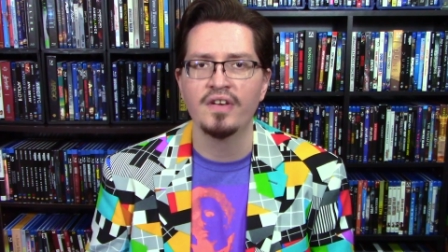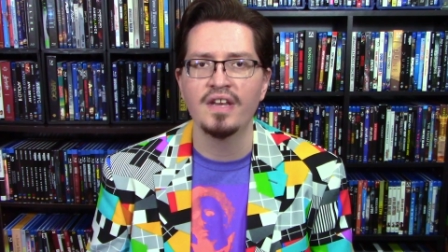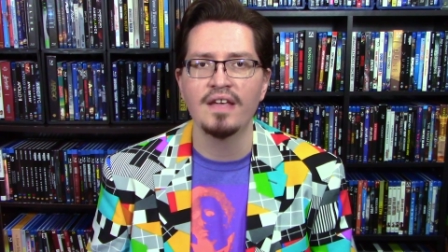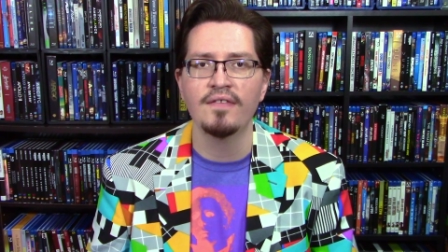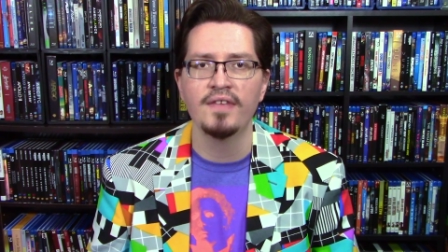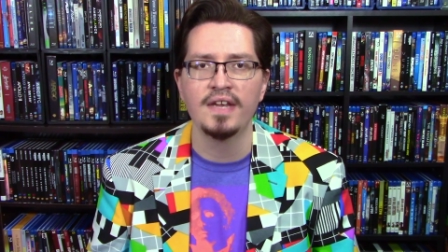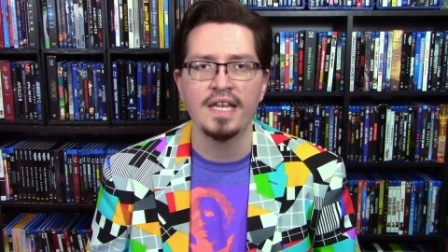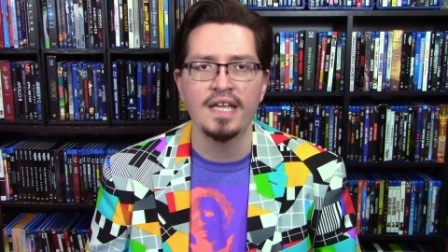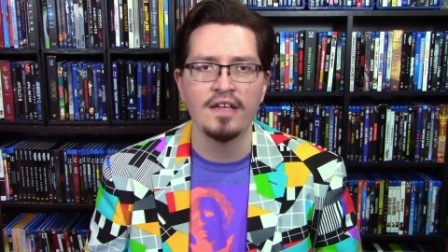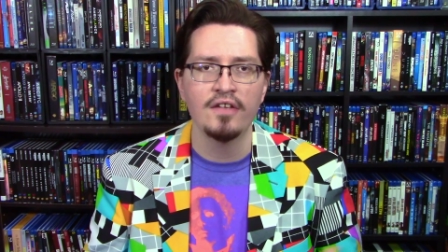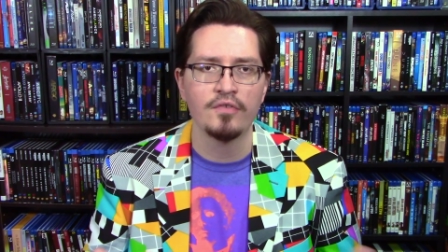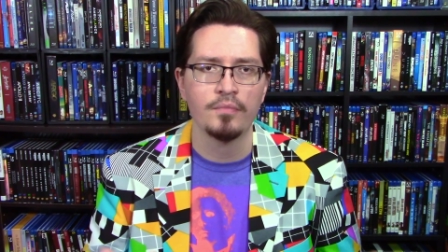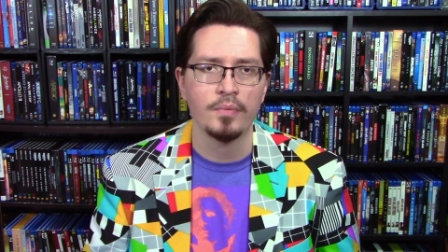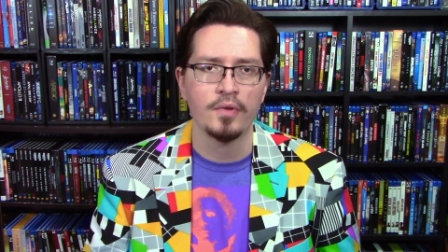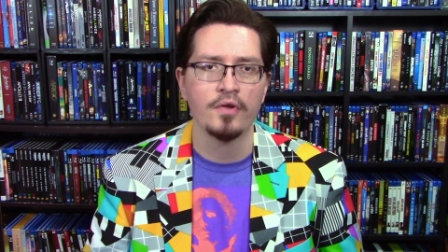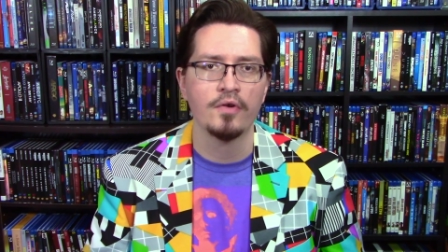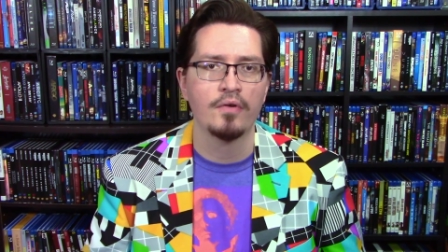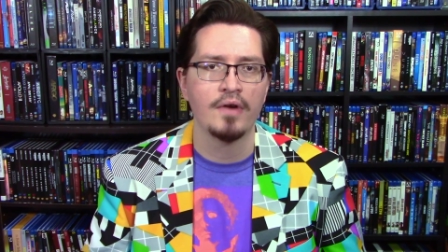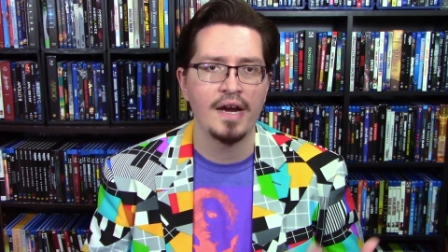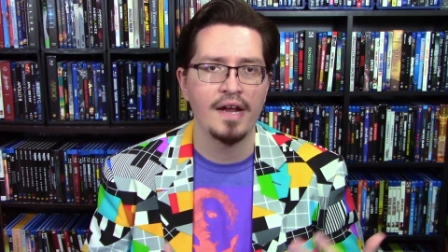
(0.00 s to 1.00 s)
DVDs,
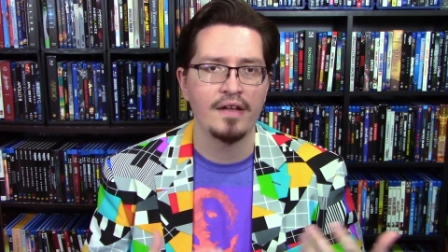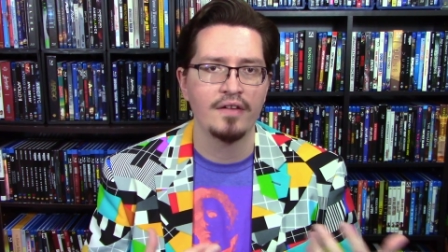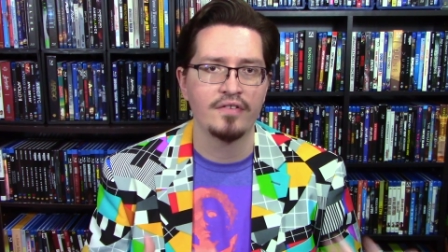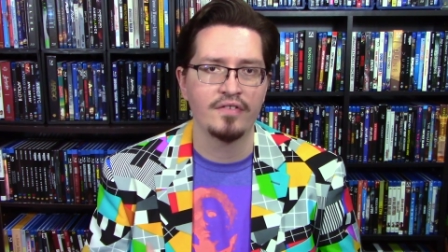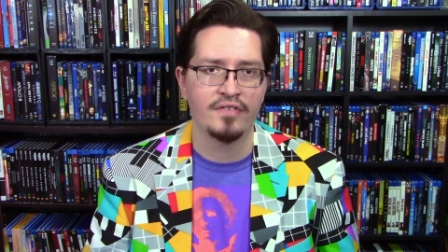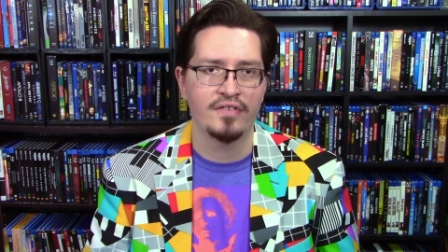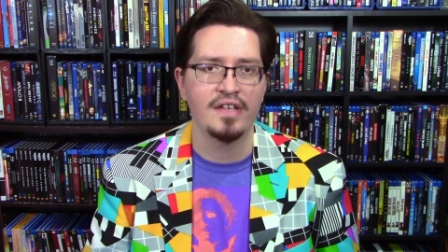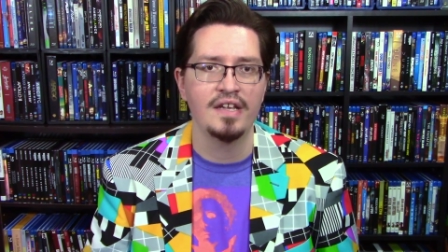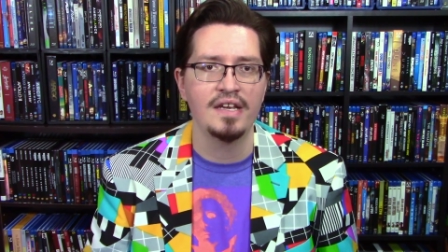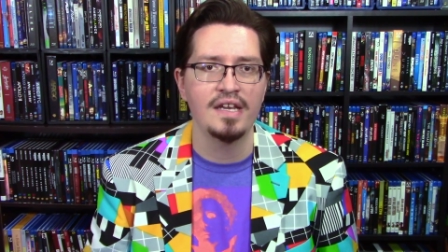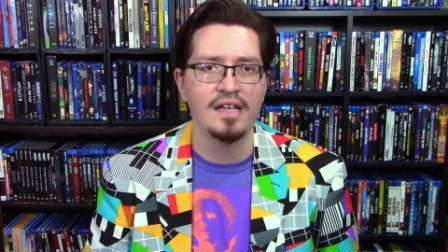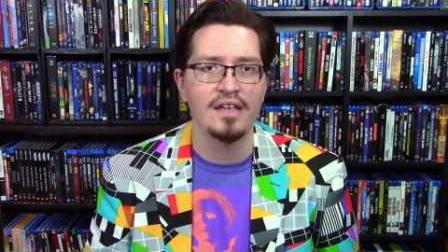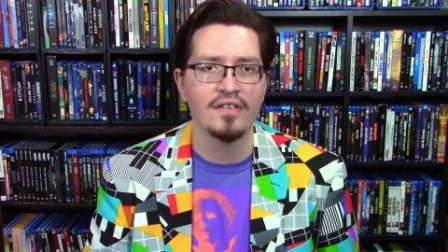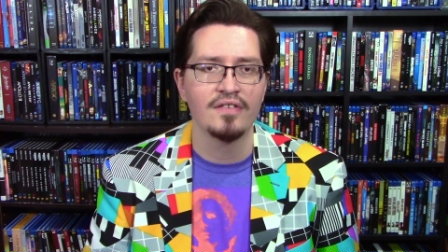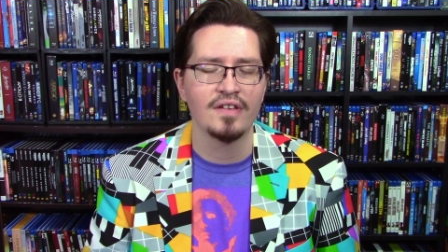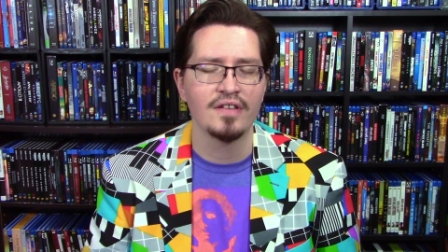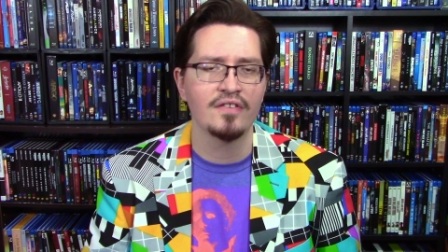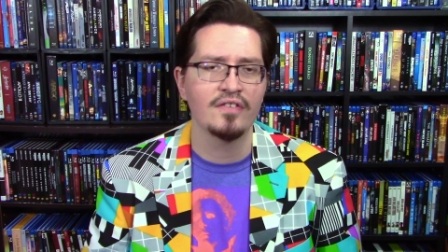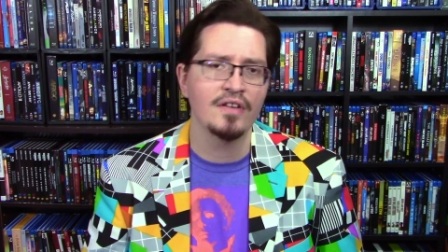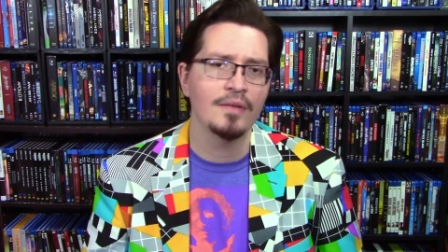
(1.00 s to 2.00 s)
Blu-rays,
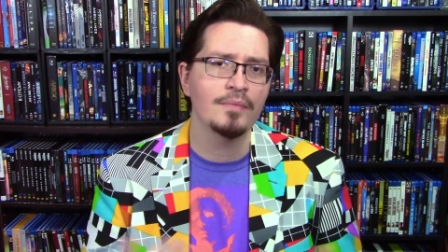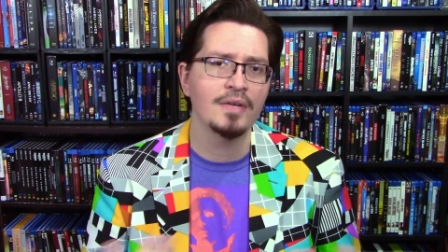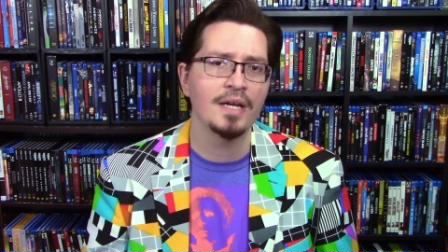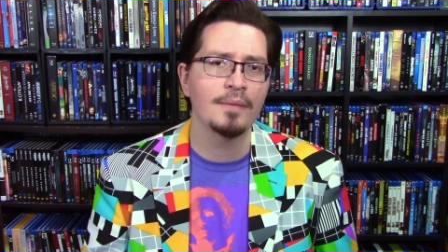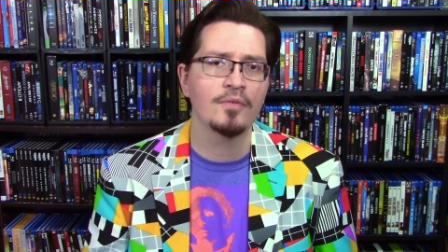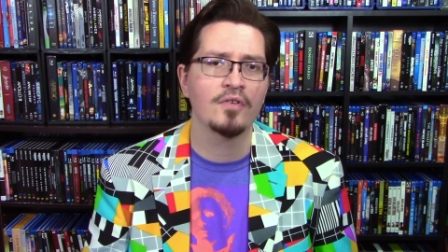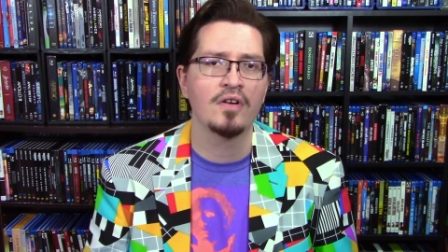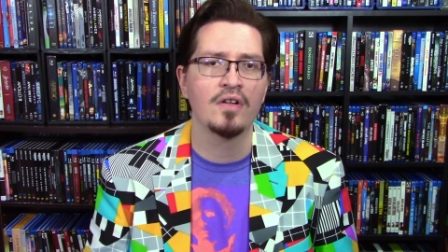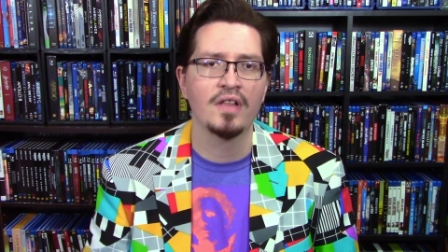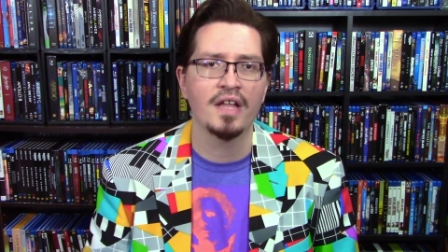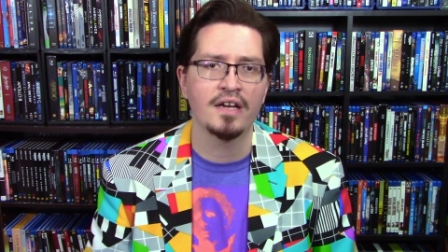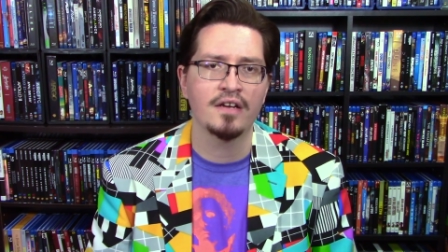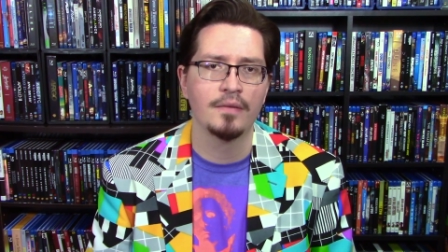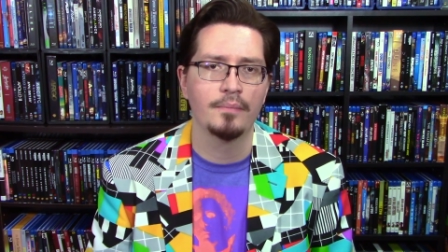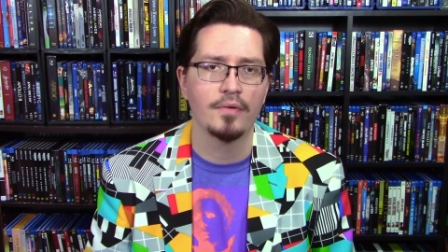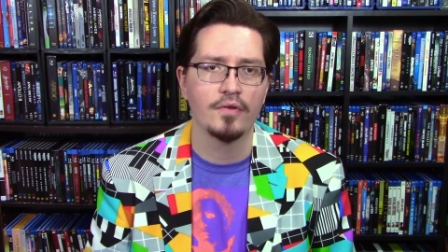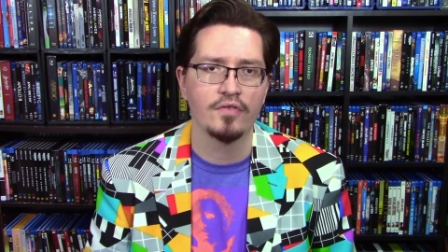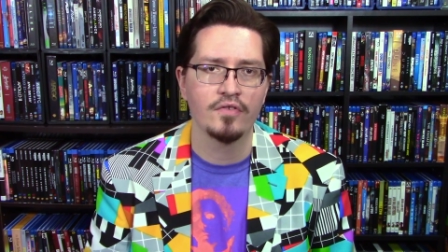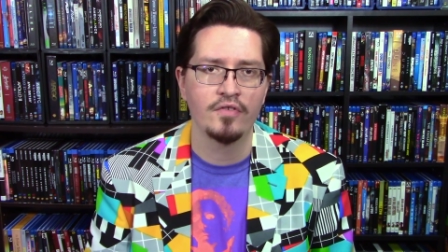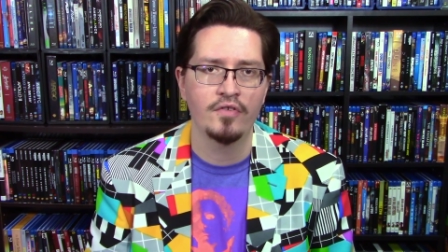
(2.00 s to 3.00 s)
CDs, and sometimes
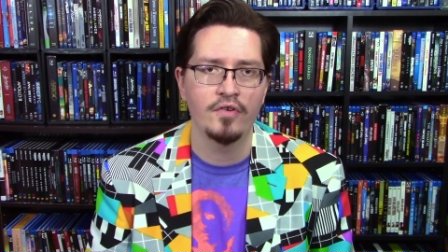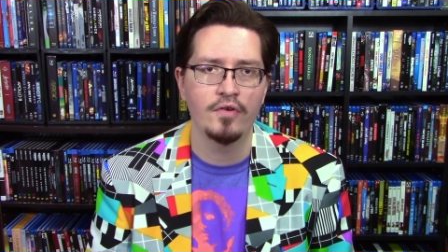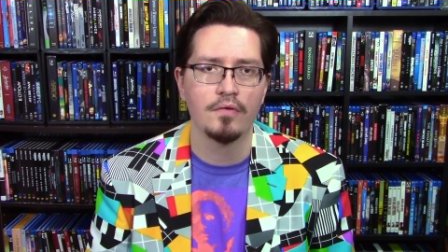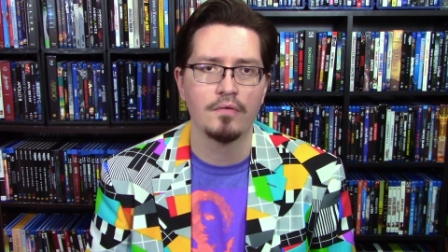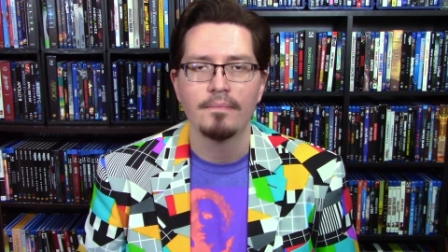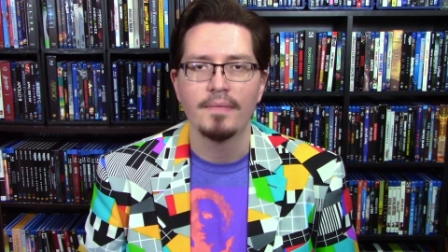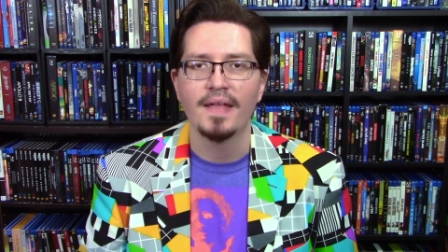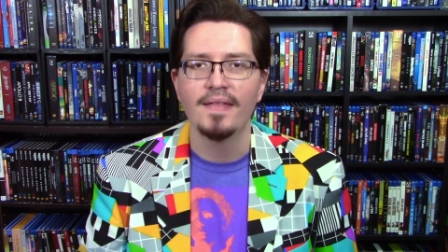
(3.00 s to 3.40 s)
collectibles too.